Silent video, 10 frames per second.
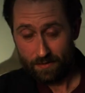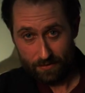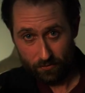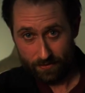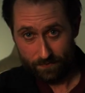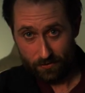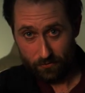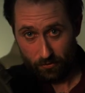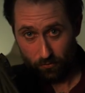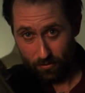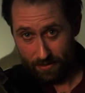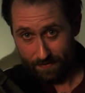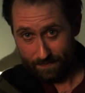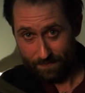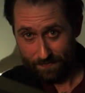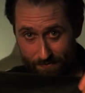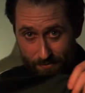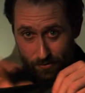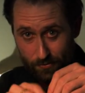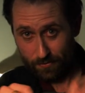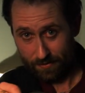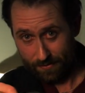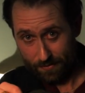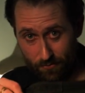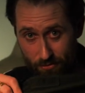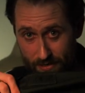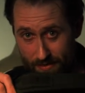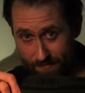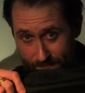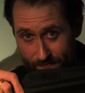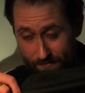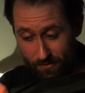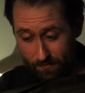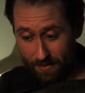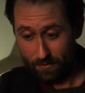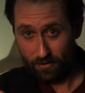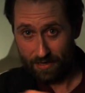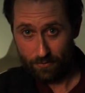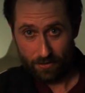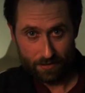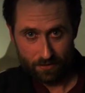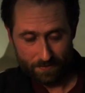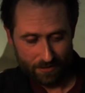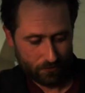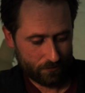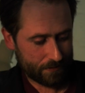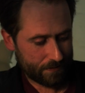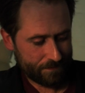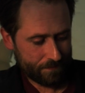You've got some Velcro, 1, 2 and 3. On my one anyway, I don't know about yours.